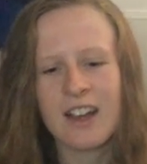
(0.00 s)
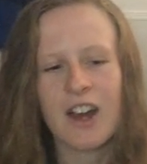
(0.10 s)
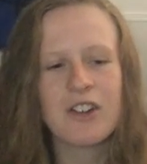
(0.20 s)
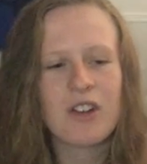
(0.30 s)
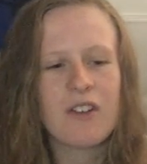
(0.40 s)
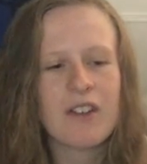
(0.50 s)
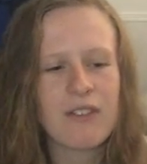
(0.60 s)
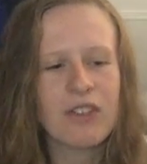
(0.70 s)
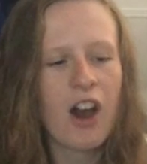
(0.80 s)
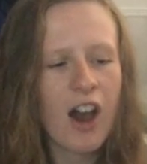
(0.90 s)
I'd rather
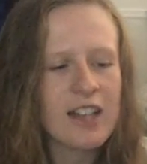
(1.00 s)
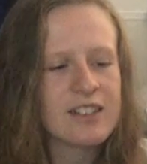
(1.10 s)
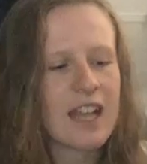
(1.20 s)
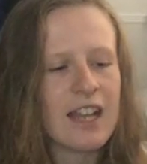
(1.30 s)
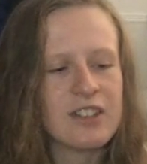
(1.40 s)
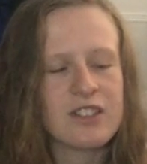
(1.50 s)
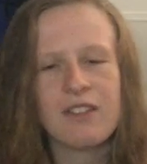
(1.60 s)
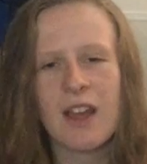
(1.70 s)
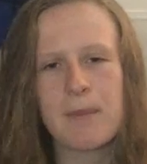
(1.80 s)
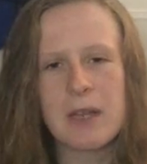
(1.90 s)
have the highest standards.
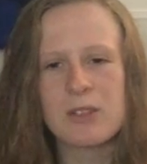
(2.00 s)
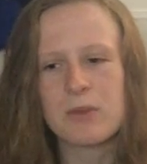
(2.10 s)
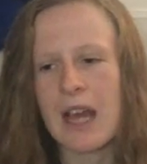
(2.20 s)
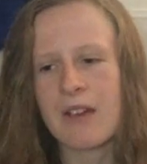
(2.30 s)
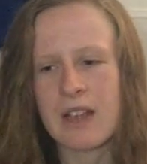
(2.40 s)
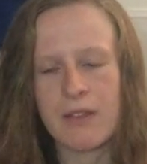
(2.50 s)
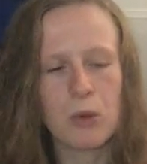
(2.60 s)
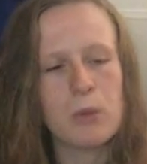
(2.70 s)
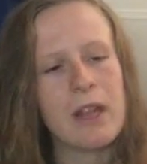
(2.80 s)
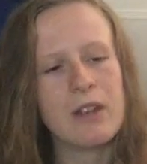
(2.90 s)
If that means we have to
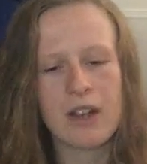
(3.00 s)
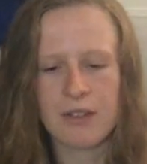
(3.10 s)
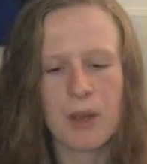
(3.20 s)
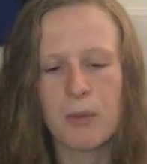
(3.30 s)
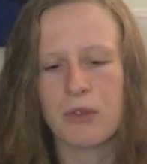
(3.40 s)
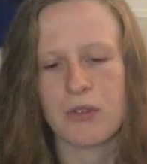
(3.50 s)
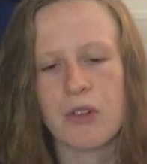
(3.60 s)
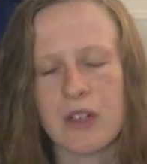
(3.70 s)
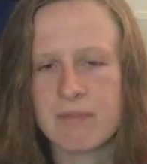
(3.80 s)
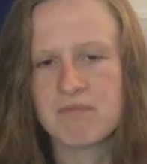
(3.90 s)
have all men refs, I'm all
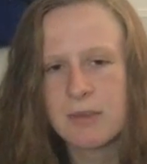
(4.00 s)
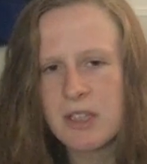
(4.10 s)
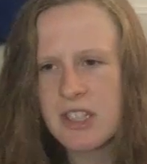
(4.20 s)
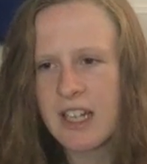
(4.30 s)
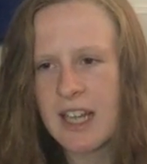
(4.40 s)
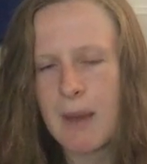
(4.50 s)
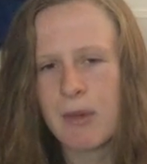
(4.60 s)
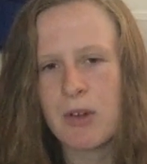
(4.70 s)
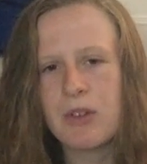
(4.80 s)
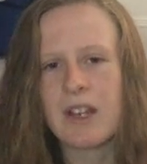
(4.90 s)
for it. Especially in that
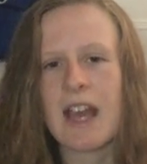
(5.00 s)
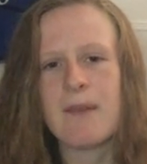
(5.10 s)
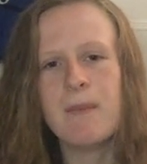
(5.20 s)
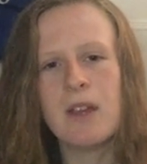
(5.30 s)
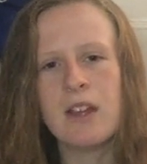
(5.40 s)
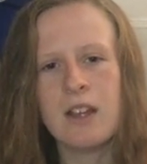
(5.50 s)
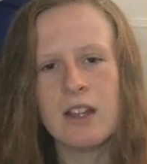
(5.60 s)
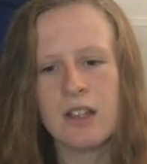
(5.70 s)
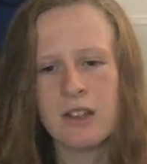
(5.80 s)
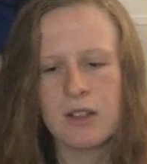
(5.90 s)
Cameroon game.
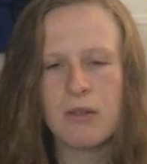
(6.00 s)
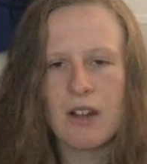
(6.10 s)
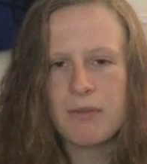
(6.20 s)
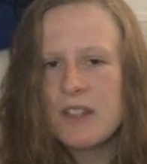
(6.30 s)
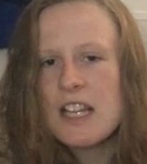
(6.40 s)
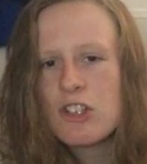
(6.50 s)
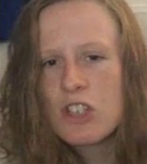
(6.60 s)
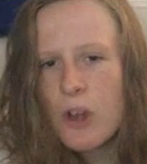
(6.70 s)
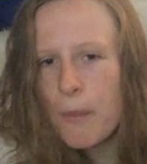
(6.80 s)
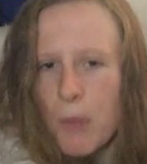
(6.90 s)
The ref
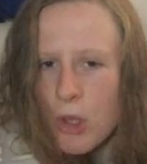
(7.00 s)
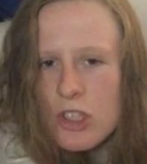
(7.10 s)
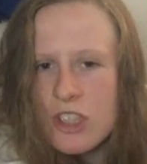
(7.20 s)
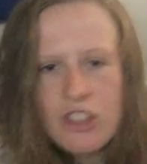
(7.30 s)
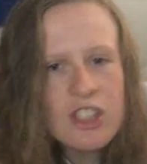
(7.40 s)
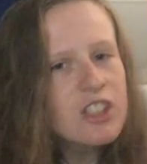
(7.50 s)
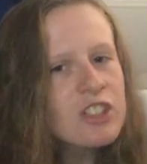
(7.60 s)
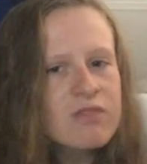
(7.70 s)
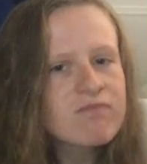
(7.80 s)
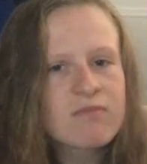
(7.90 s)
literally got pushed and she
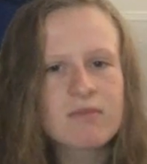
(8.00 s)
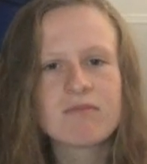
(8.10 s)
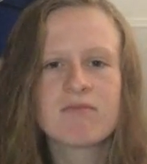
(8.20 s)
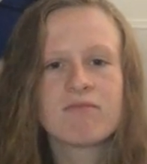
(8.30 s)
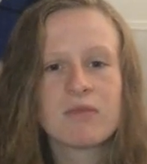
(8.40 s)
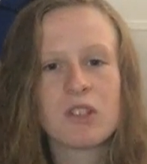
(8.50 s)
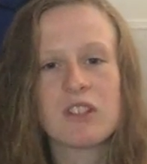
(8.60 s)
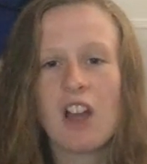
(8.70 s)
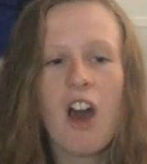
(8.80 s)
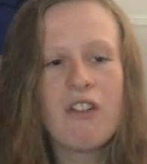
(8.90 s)
just
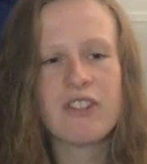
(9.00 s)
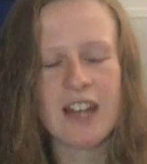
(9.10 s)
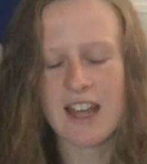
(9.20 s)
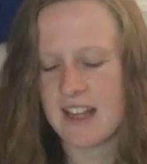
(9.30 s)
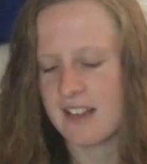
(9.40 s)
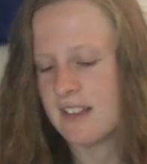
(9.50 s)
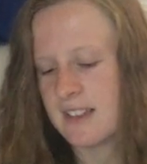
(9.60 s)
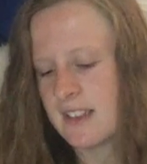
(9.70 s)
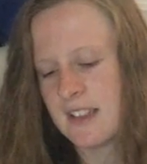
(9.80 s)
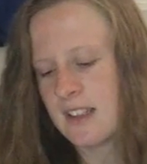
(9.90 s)
was laughing at
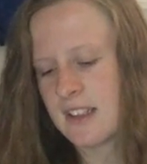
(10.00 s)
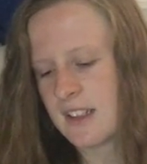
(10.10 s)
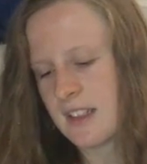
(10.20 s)
it.